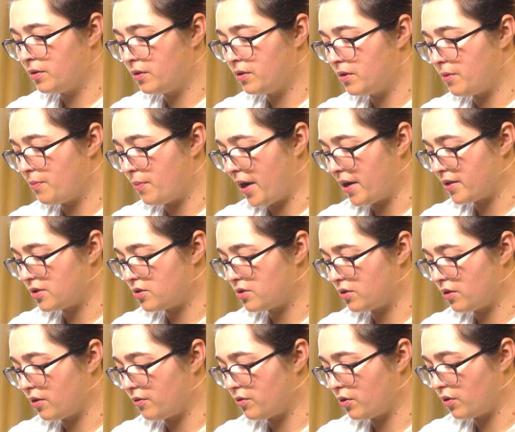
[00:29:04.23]
the
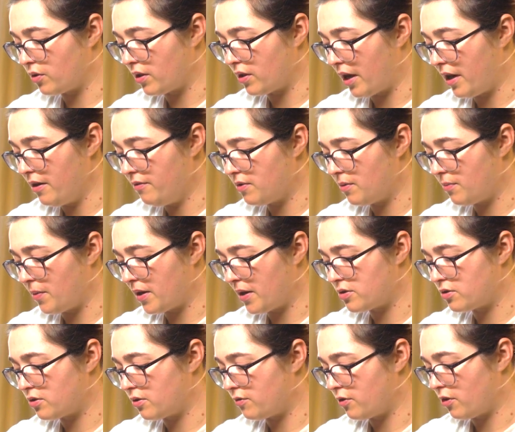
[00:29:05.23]
master of your life, the
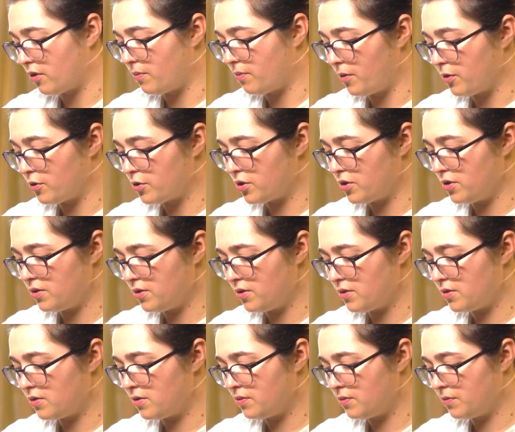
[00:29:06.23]
master of your
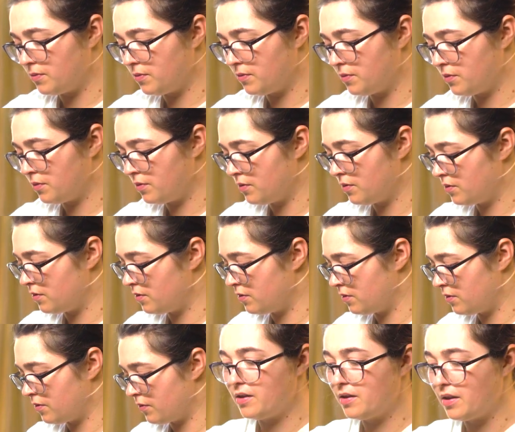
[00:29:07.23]
emotions.
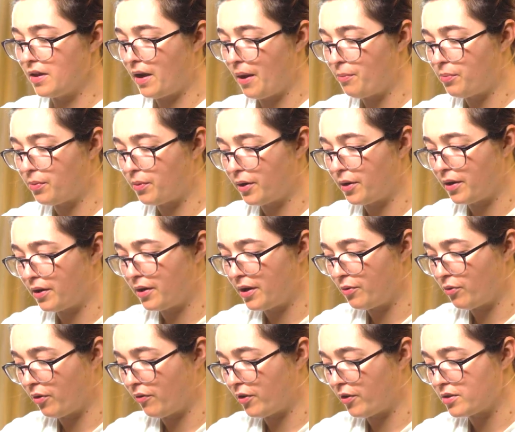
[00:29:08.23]
The Emperor in
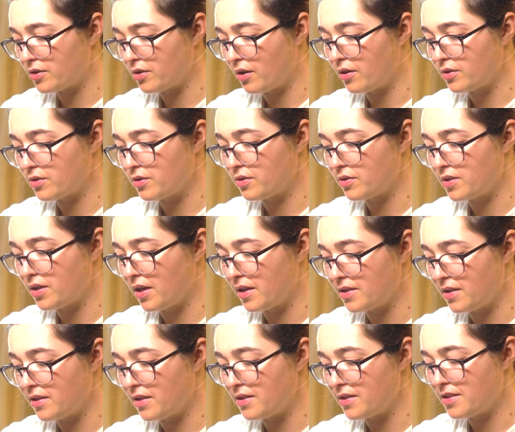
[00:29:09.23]
reverse also says,
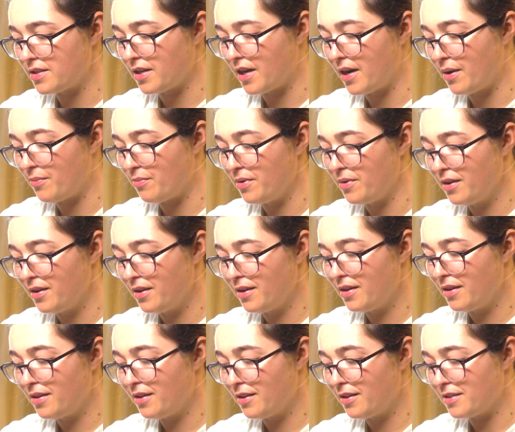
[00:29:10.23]
and this time,
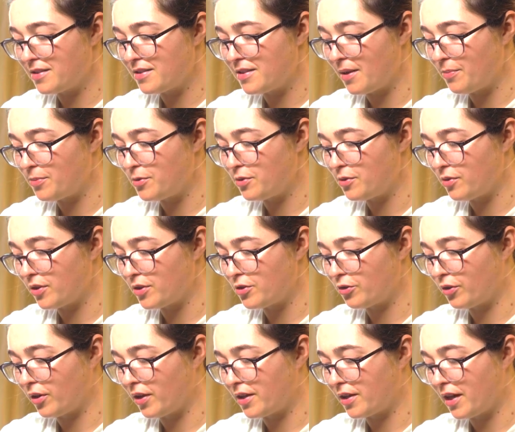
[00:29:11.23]
this Neptune
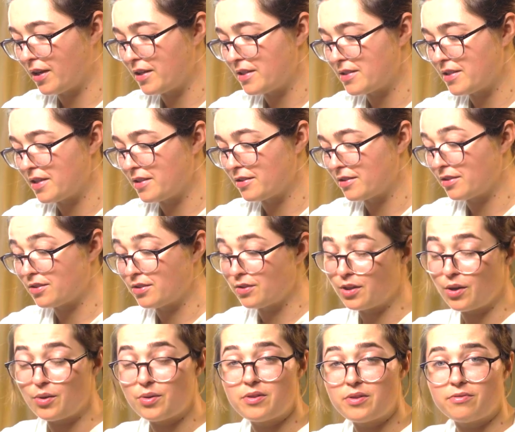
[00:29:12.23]
retrograde kind of says also
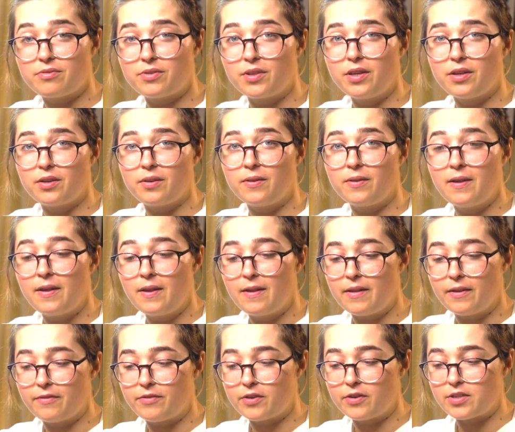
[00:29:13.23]
go with the flow.
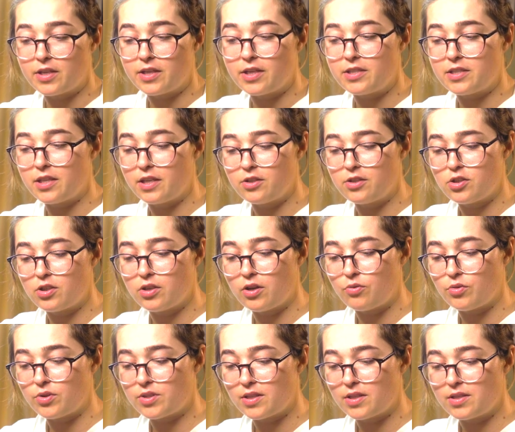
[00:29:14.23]
If there's any tension and
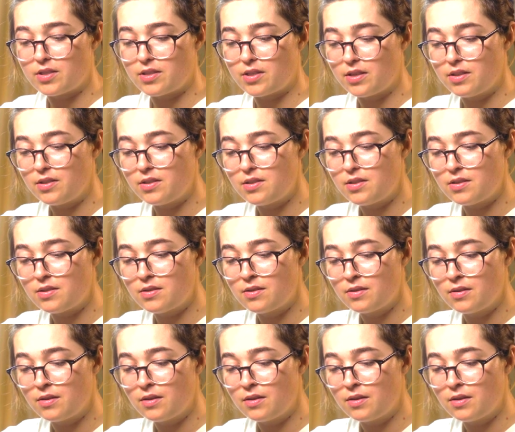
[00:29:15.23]
resistance